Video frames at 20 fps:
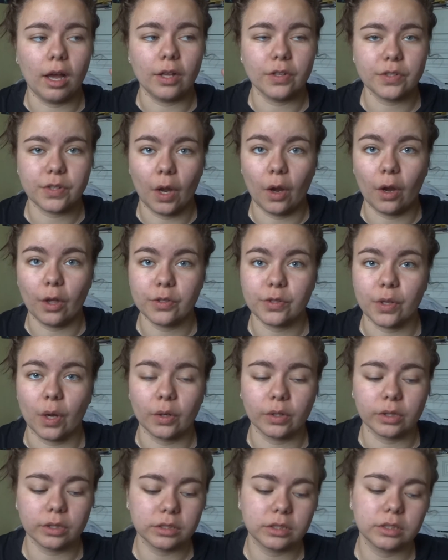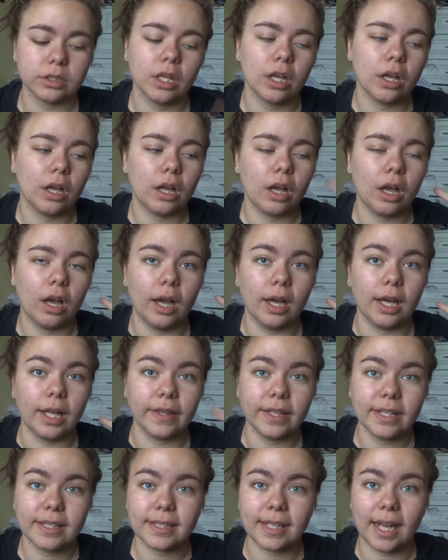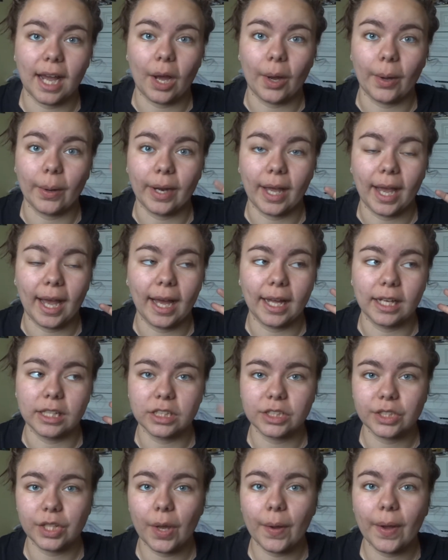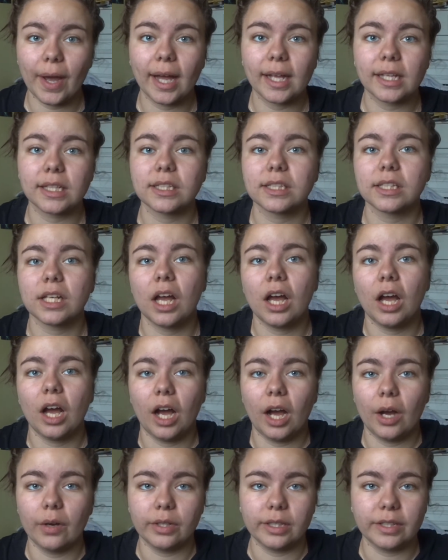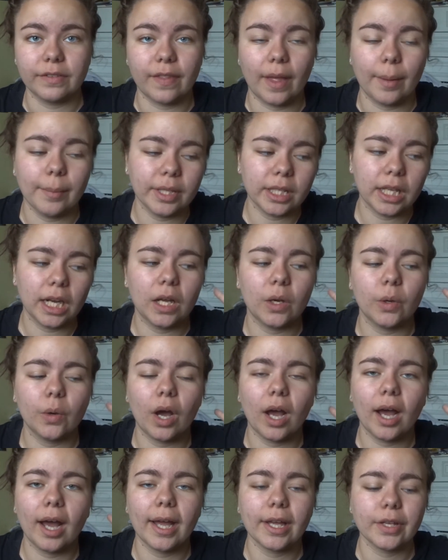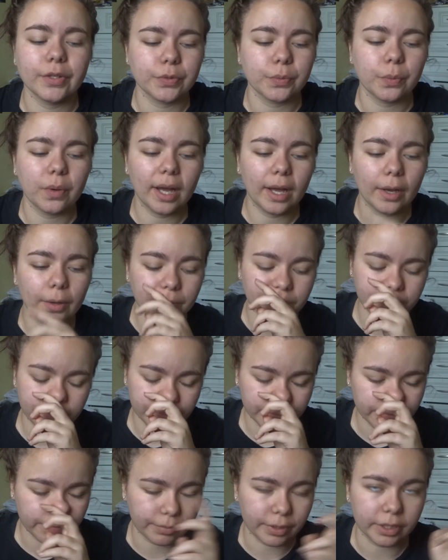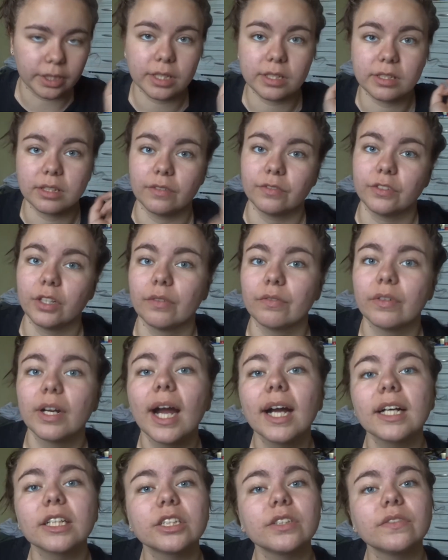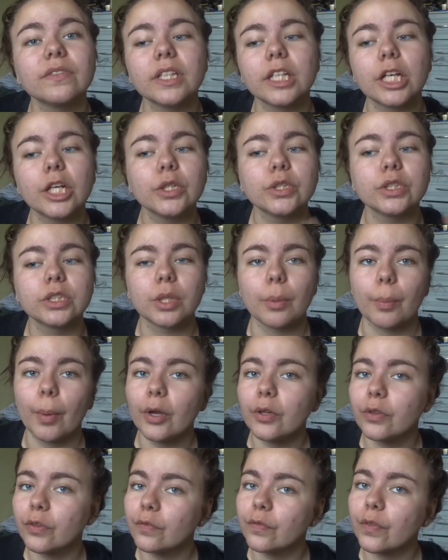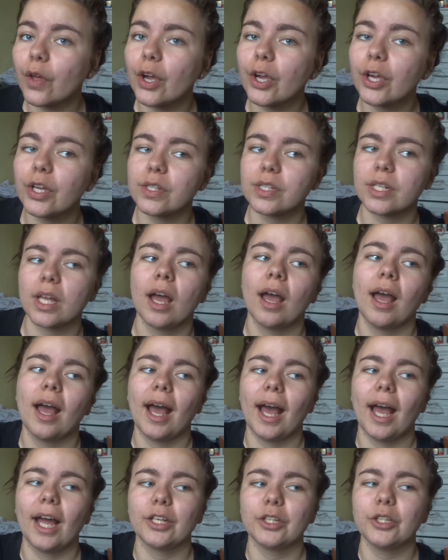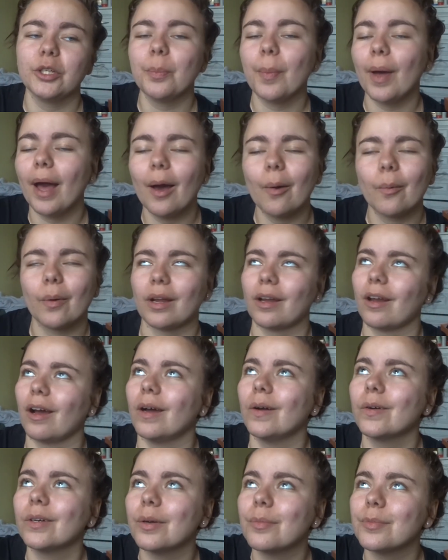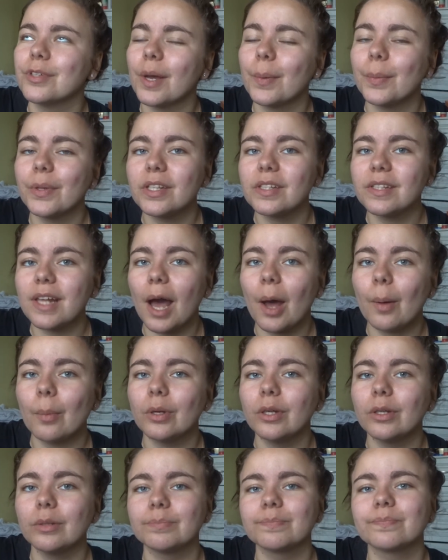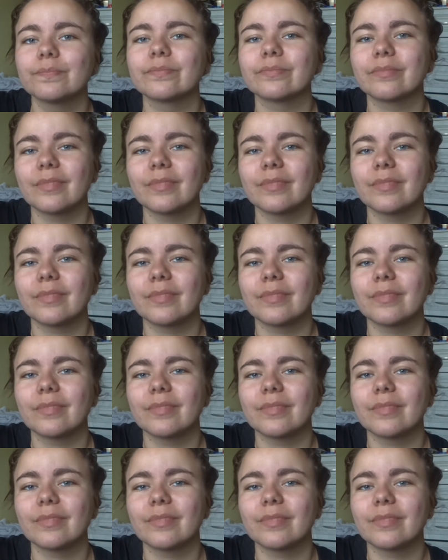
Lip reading: solo songs, This Town and Slow Hands, I'll leave them in the little eye as well, because I've done reaction videos to both of those. And you bet, when Niall comes up with his album,